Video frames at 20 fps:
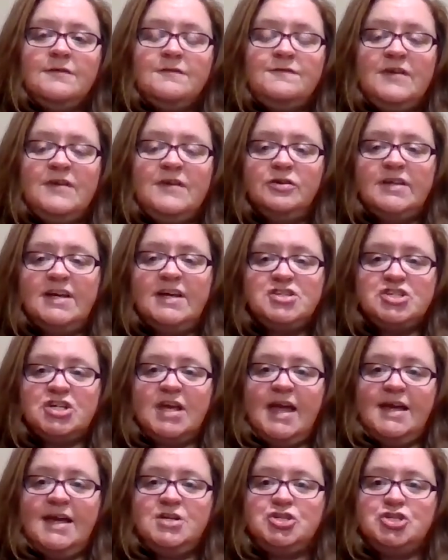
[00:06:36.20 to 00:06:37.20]
field
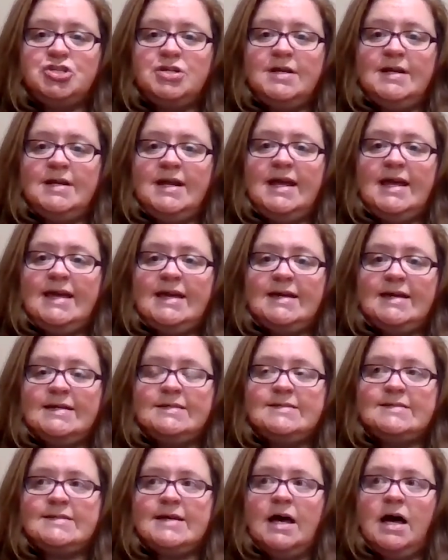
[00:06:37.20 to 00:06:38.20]
education
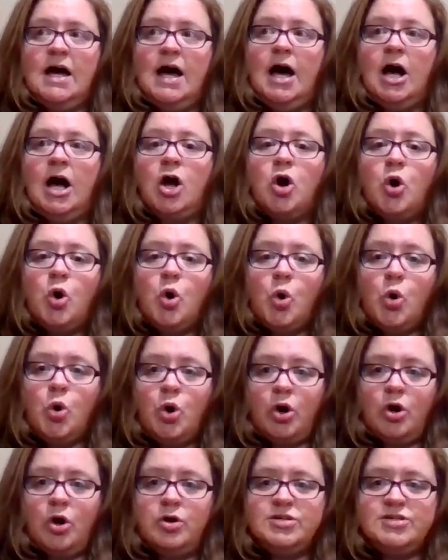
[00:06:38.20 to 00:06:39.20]
is a
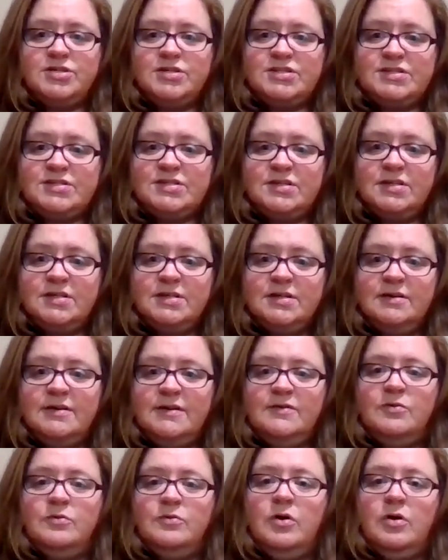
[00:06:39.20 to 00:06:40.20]
course
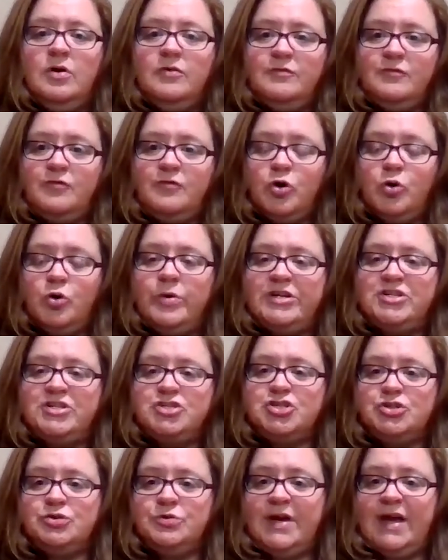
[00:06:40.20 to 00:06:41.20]
for
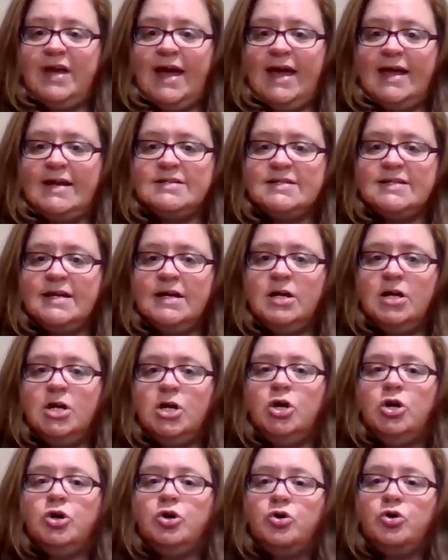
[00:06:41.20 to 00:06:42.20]
which you get
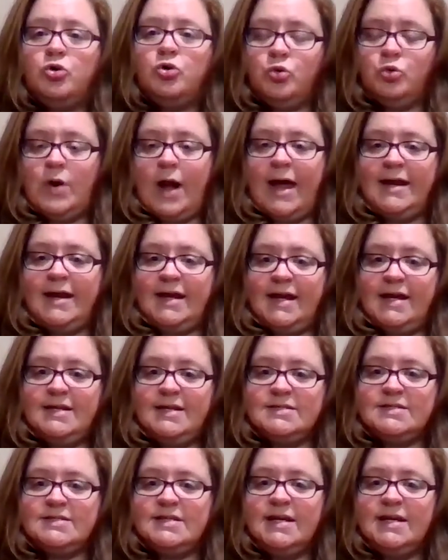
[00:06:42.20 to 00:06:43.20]

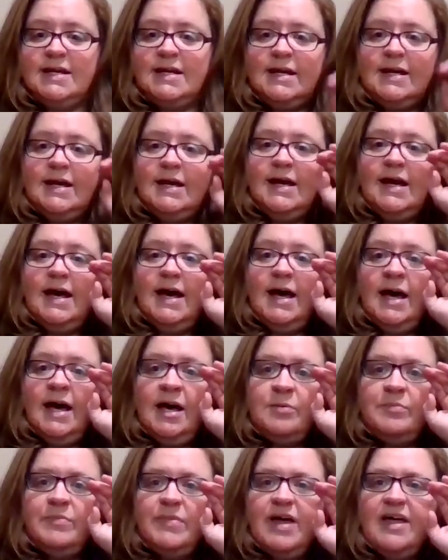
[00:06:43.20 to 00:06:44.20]
credit.
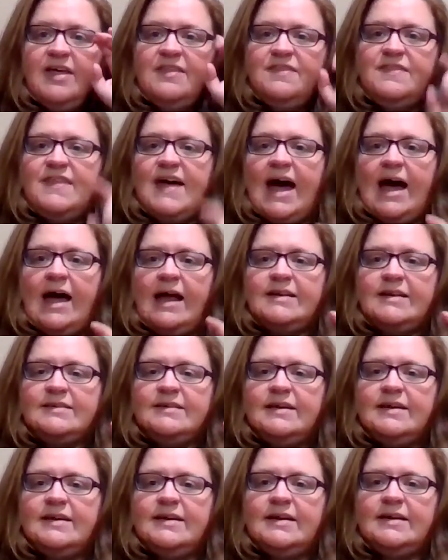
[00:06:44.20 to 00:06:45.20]
That
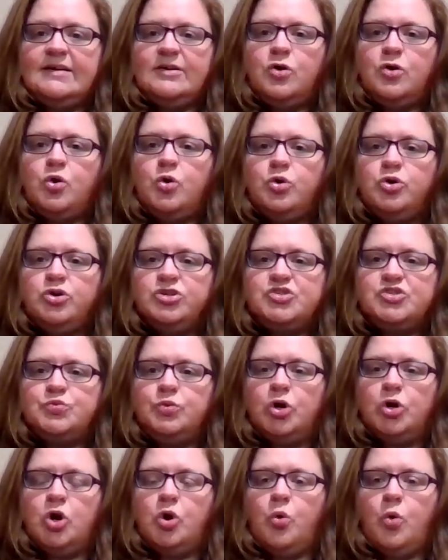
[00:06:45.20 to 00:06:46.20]

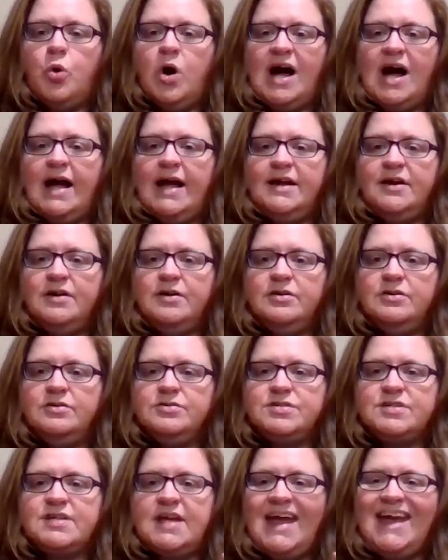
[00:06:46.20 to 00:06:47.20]
course
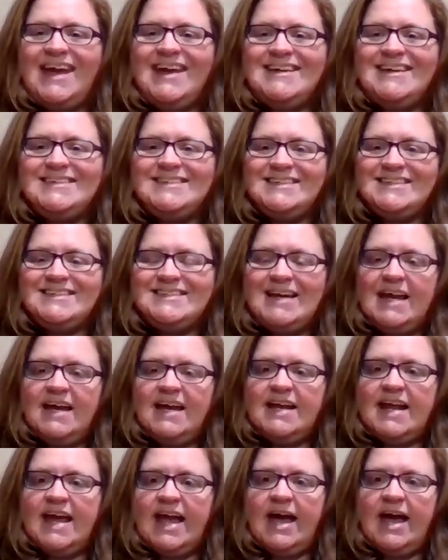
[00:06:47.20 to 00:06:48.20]
requires 8 to
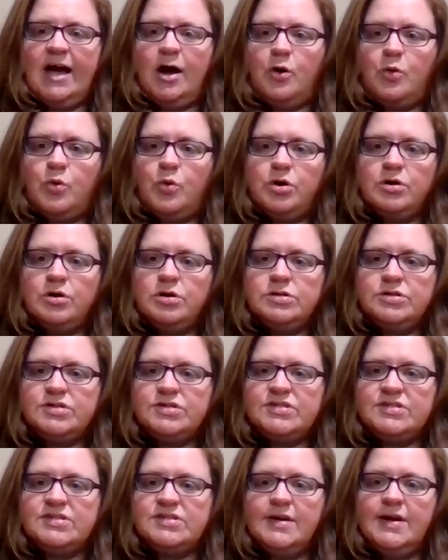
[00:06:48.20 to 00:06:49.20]
10
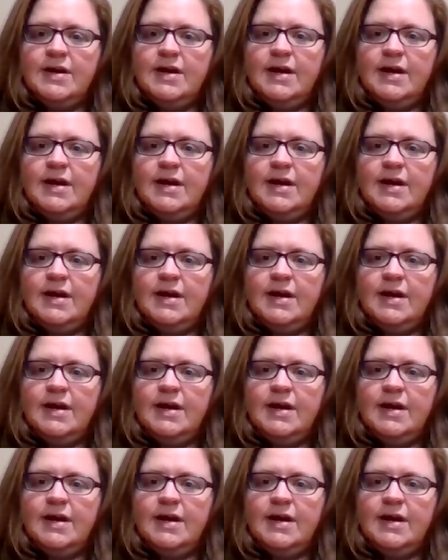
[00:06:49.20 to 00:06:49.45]
hours